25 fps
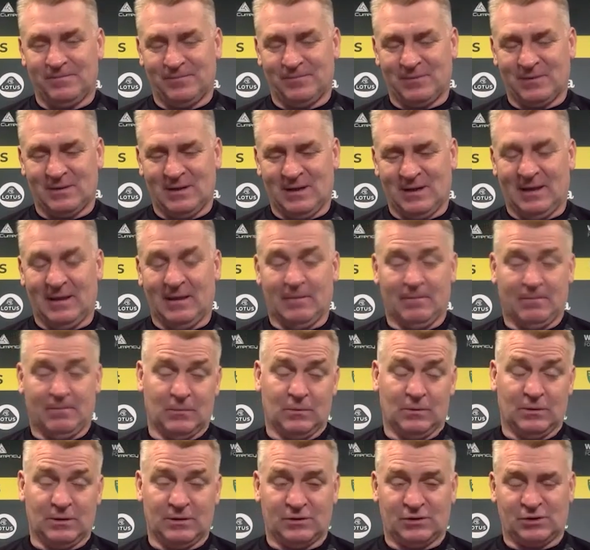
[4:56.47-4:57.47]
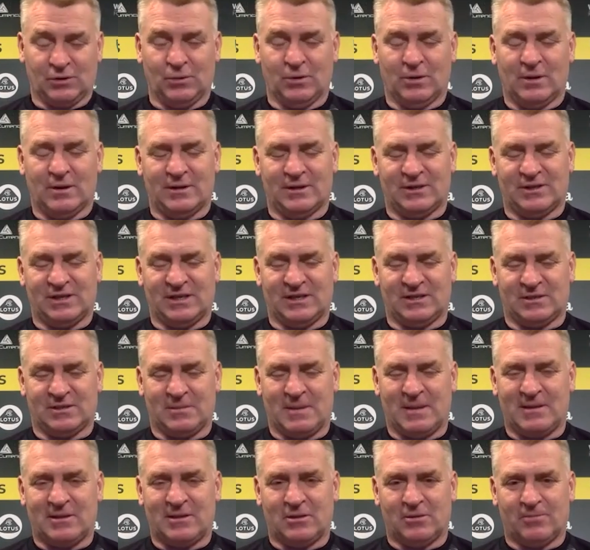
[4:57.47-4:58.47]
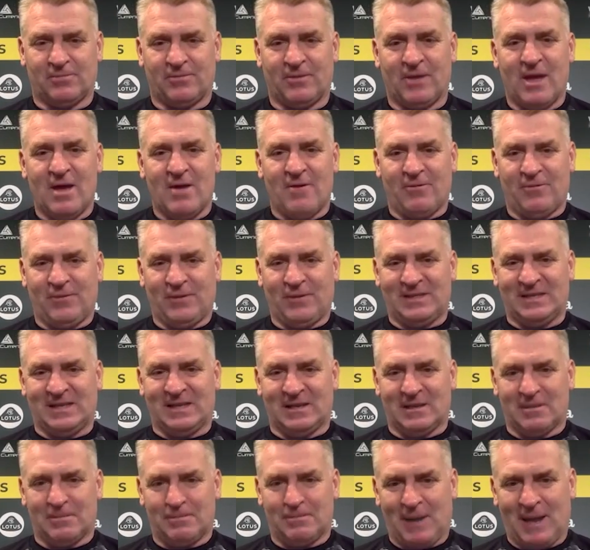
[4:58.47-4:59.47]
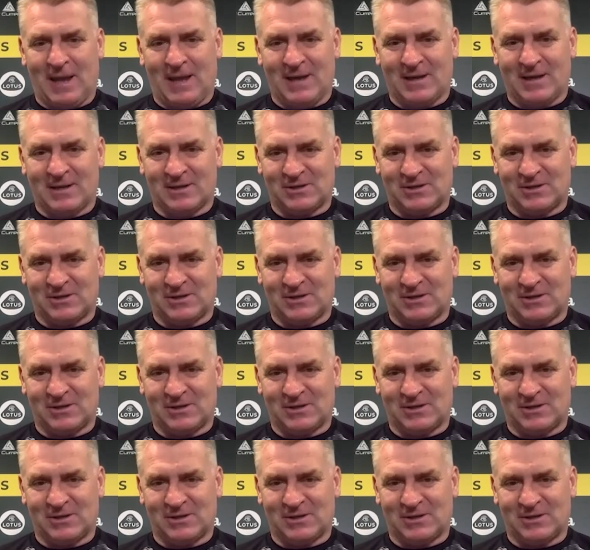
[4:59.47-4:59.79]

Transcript: and the system ended up fitting the players,